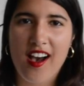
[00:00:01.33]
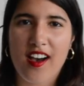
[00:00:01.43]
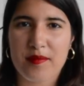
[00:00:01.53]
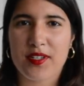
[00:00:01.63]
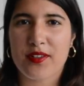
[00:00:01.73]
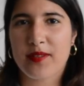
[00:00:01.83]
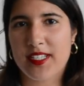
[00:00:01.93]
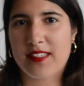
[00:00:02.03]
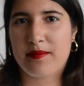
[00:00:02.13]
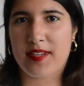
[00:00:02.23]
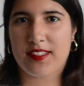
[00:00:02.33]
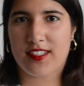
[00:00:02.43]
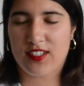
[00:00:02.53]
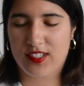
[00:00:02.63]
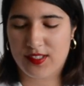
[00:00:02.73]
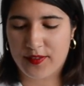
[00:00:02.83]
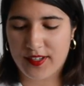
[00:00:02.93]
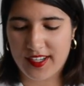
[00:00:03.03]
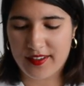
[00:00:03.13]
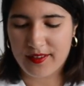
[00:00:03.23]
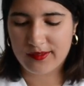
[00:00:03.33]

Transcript: I'm gonna read some messages for you.